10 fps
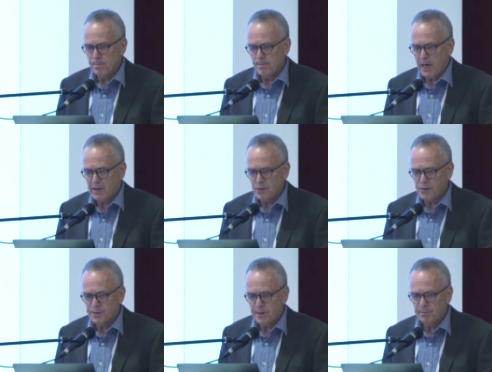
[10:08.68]

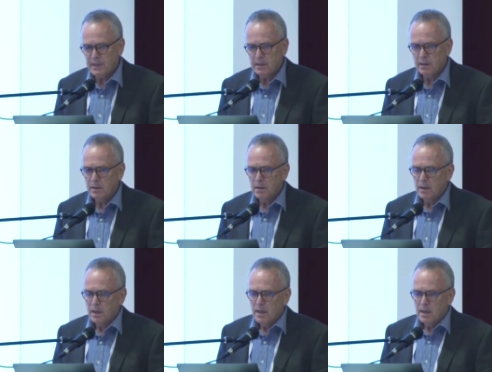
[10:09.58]
manuscript.
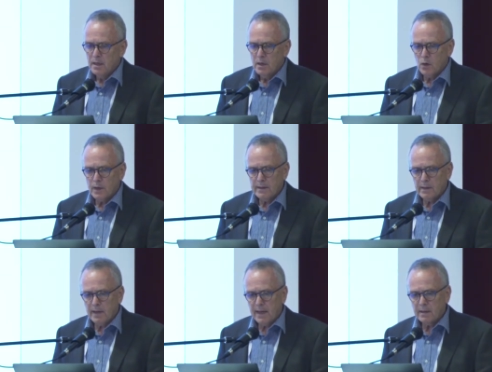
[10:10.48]
Look at the
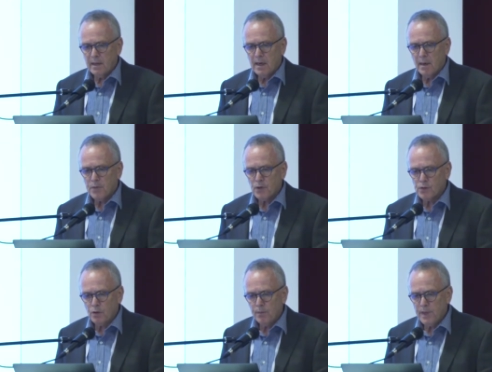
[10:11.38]
title,
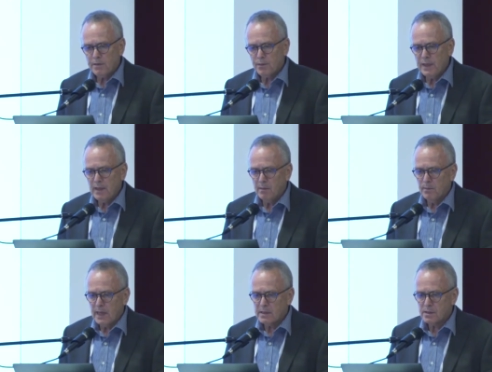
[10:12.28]
Laparoscopic Renal
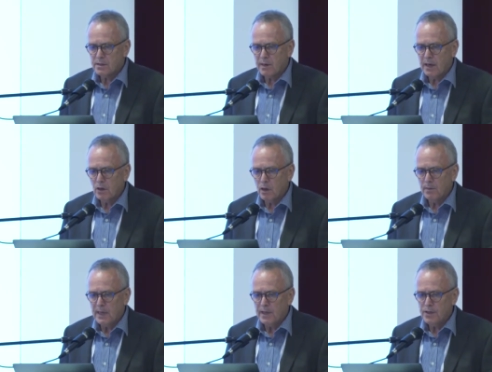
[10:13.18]
Mass
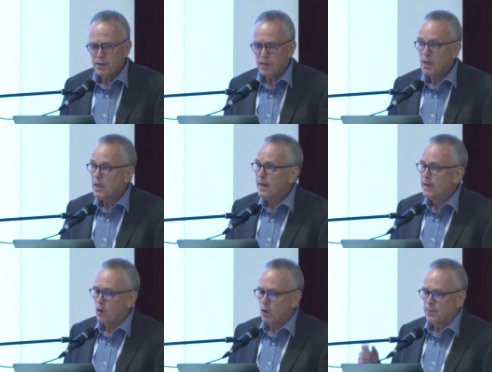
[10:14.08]
Cryoablation,
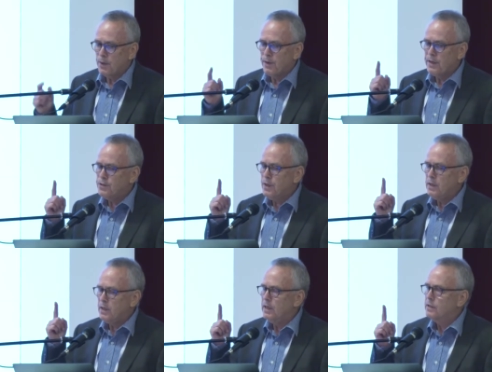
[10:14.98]
an
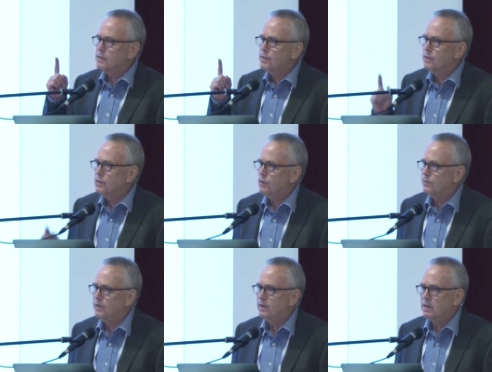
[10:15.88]
operation in search of
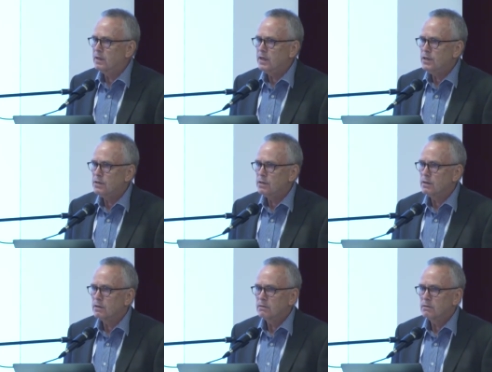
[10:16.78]
indication.